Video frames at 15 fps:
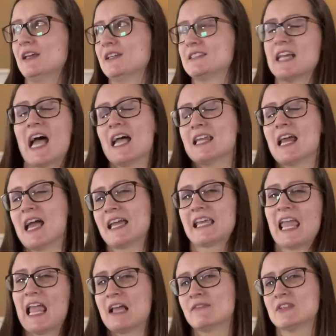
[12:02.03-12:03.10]
tie-dye
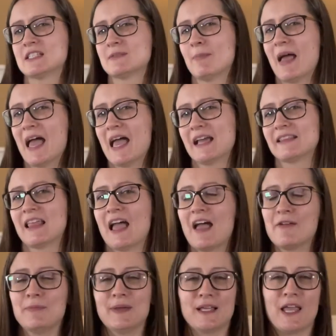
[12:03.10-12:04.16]
canvas bag that
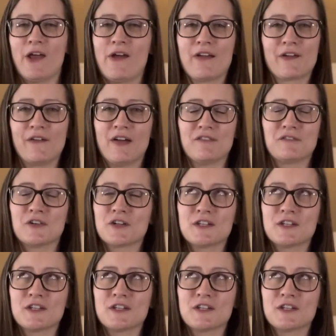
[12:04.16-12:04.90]
I've been carrying around for